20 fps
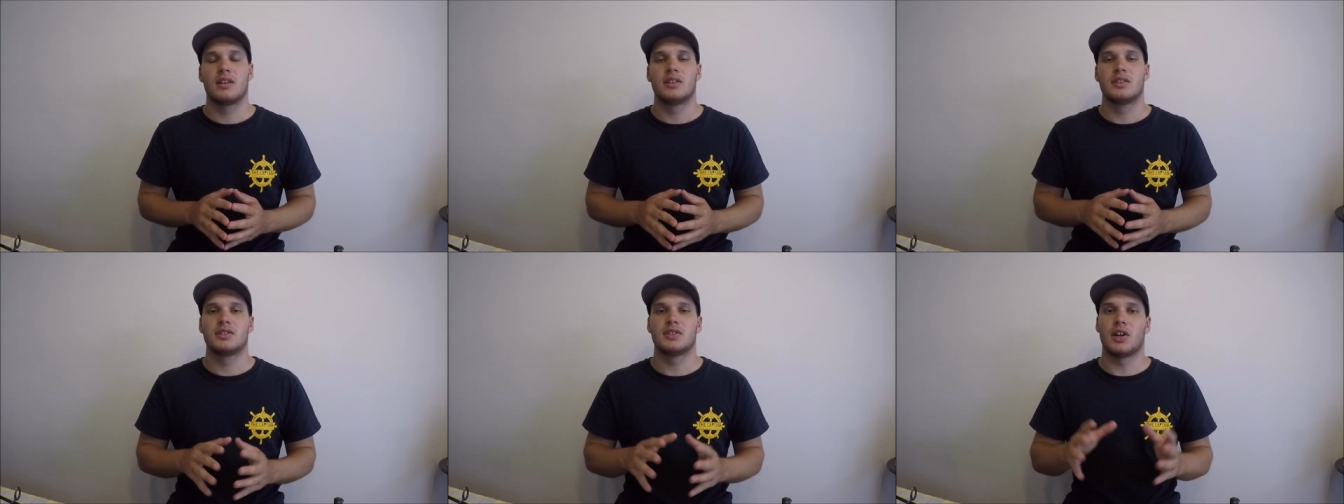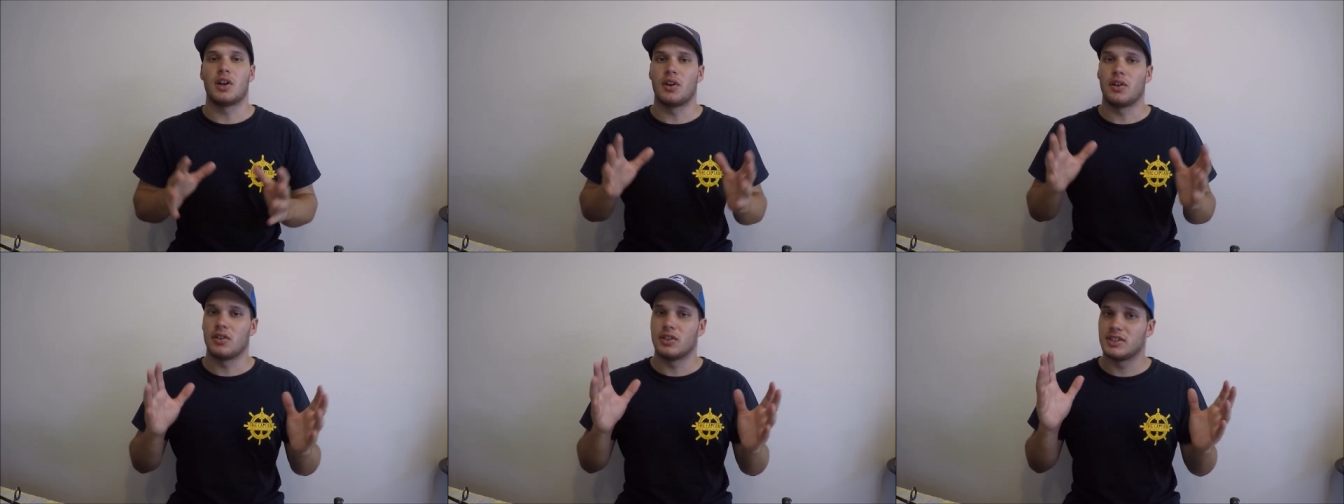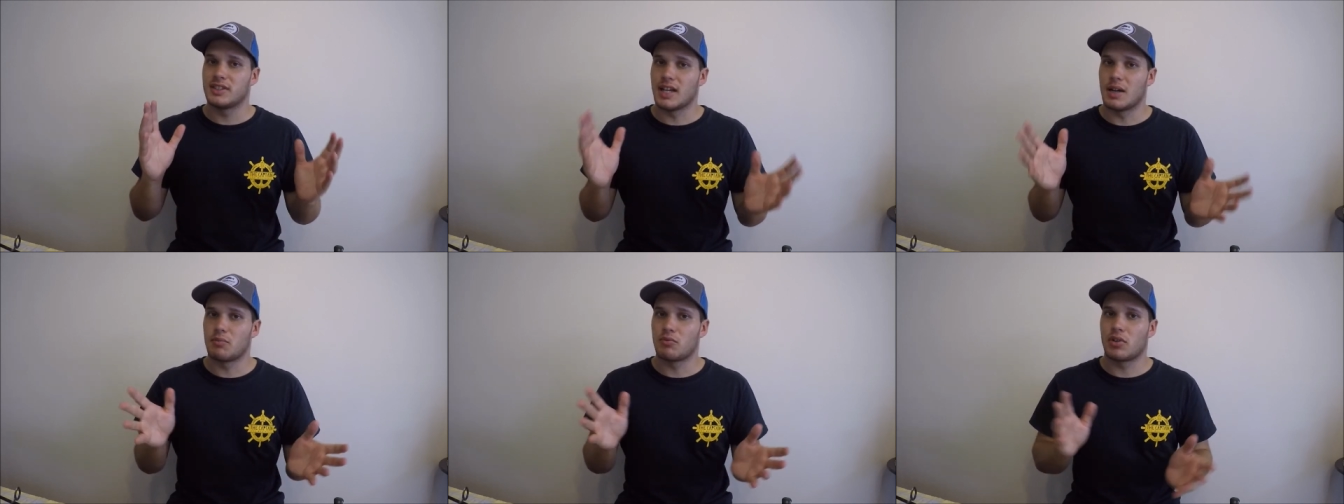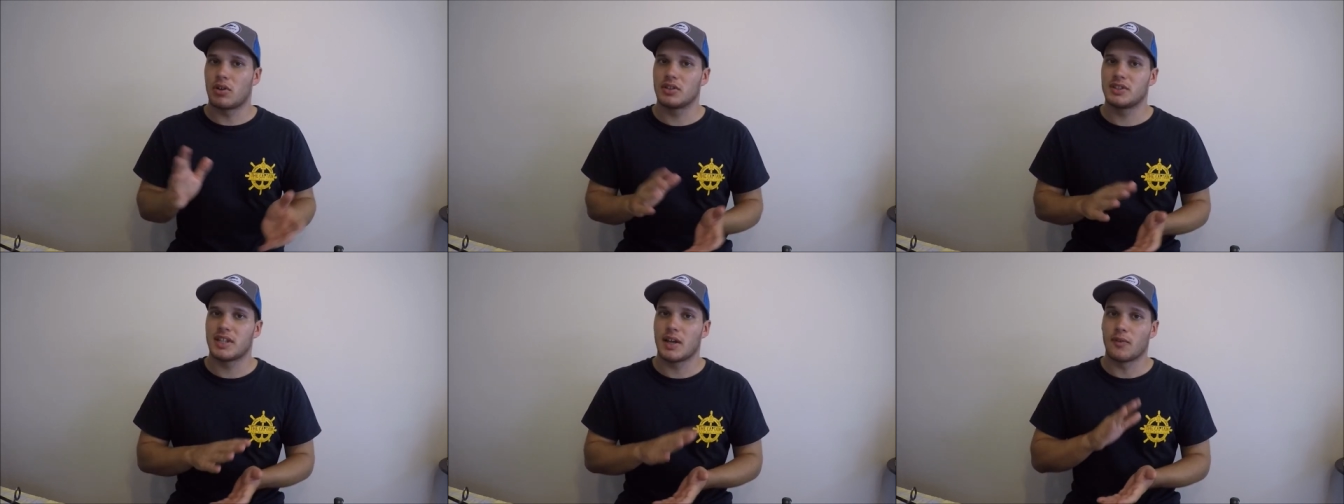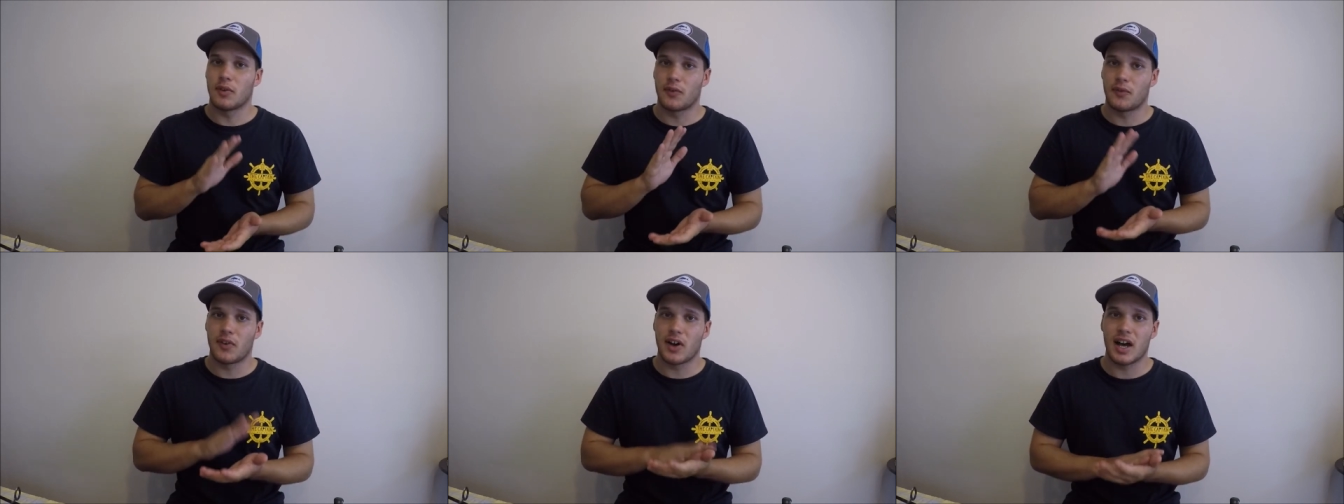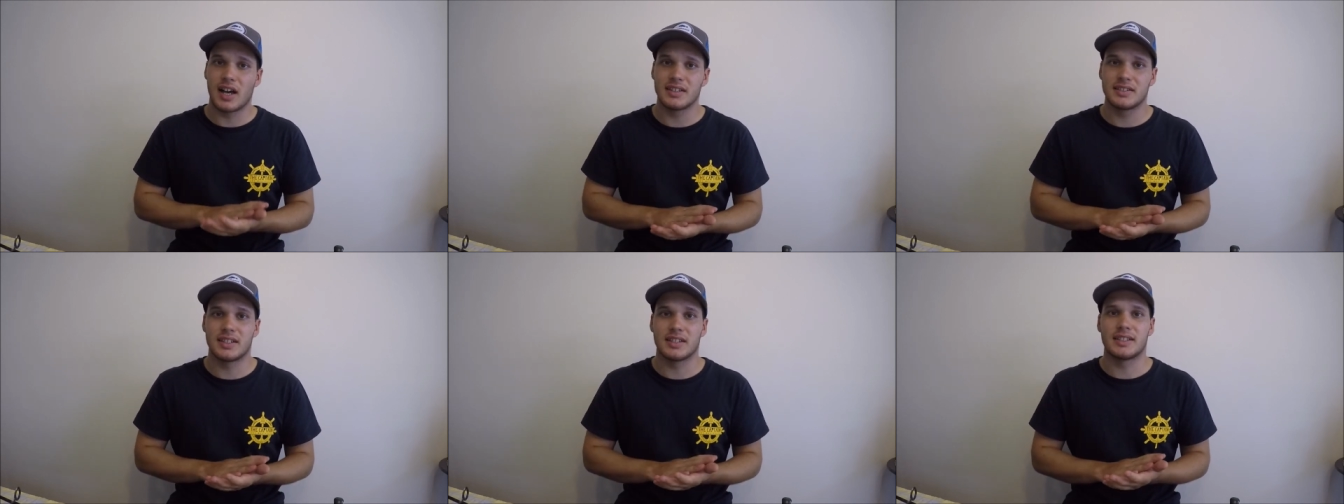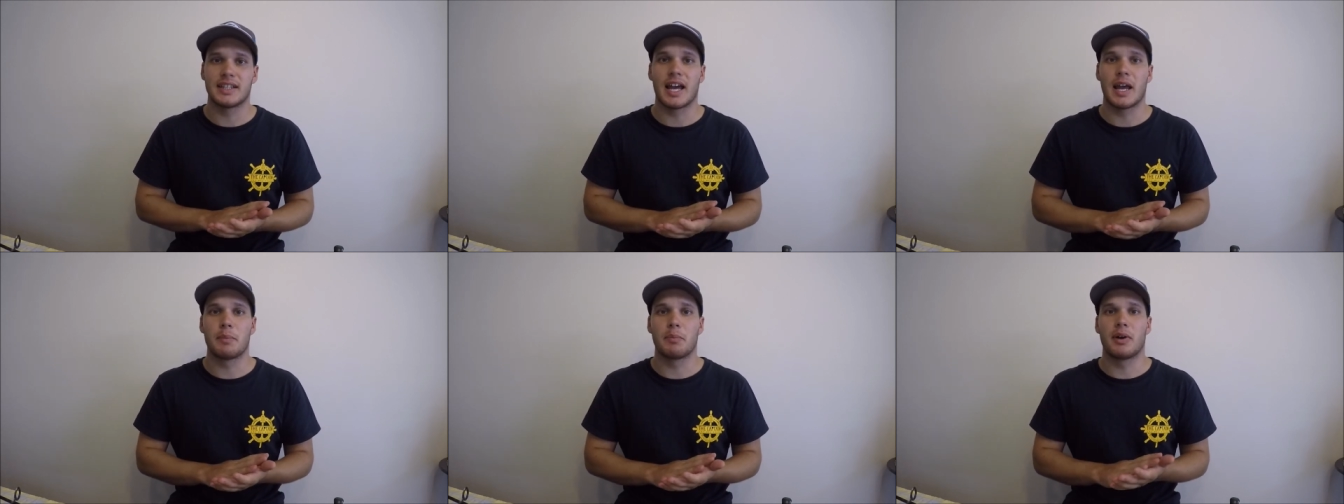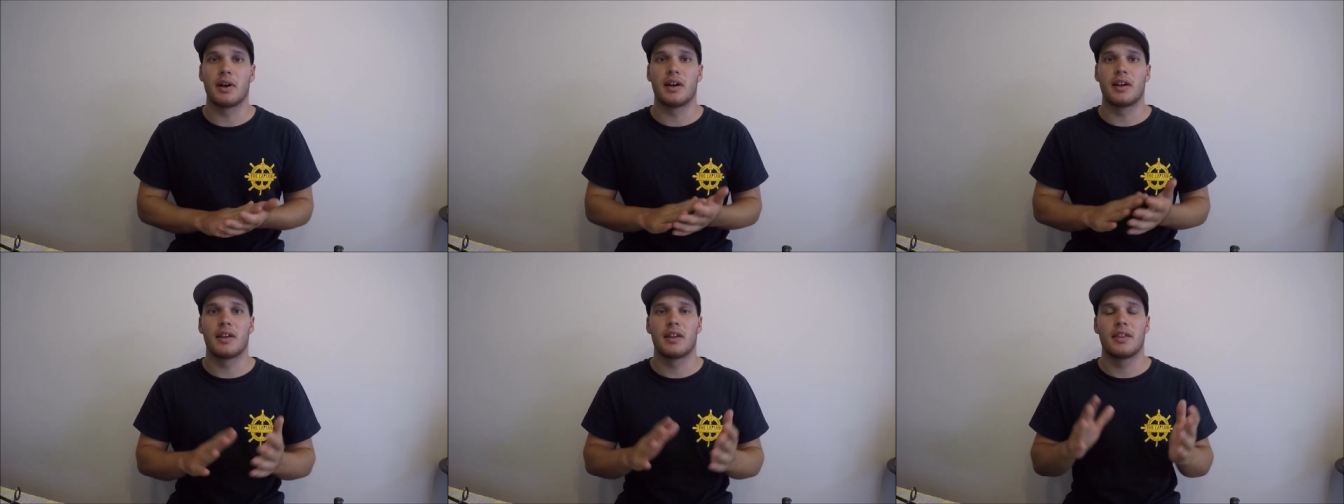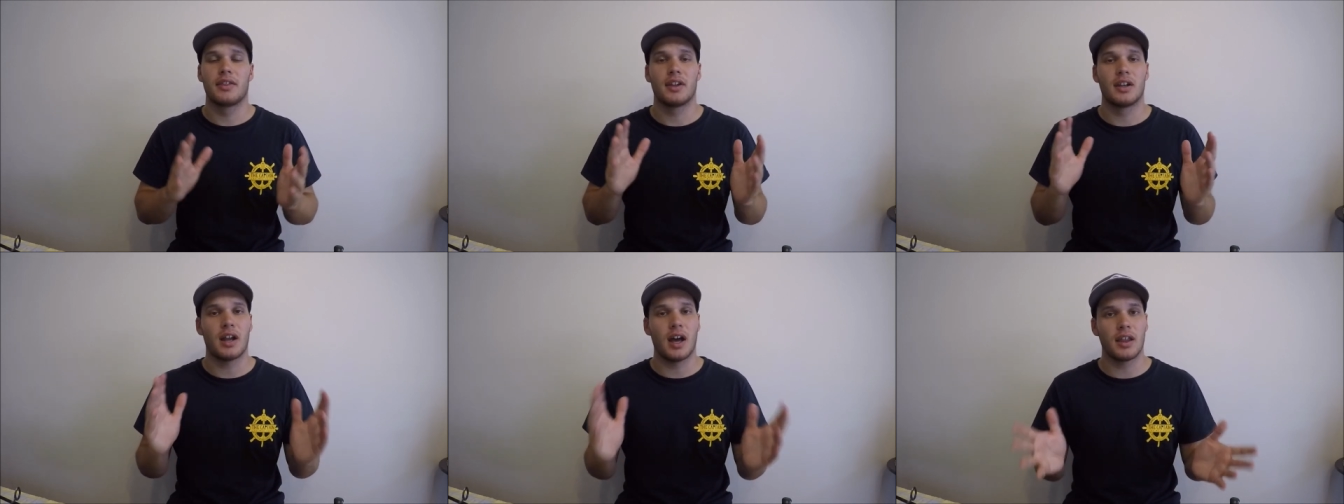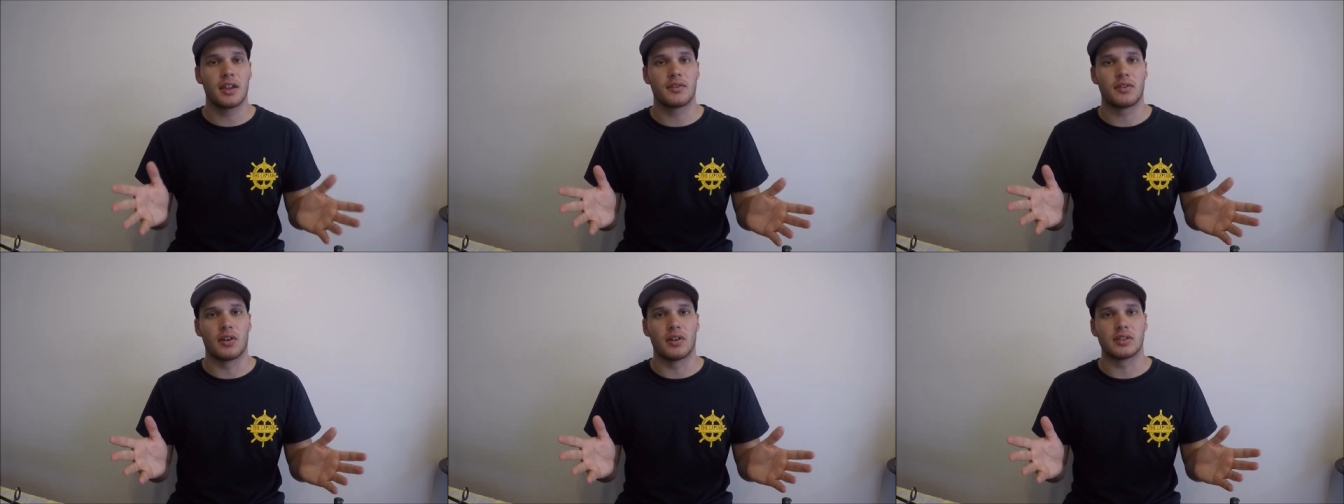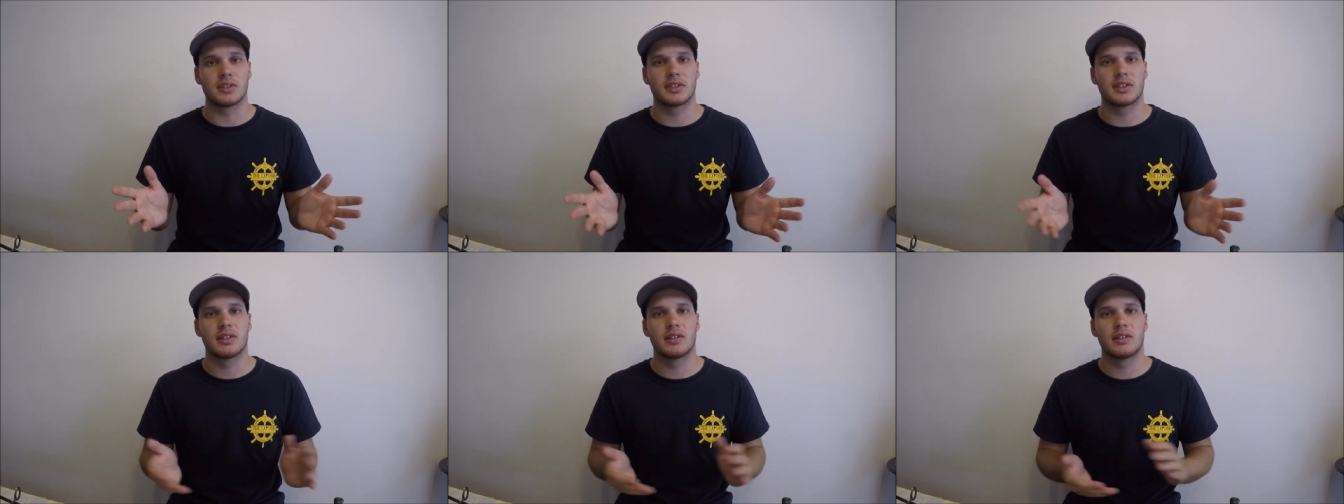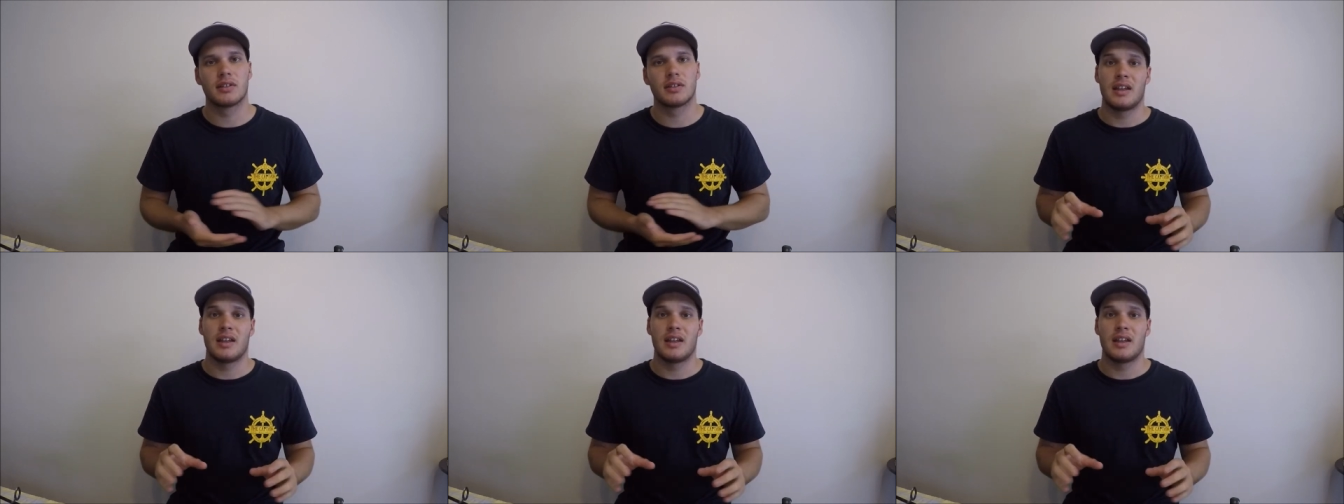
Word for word: So some rods have a faster taper than other rods.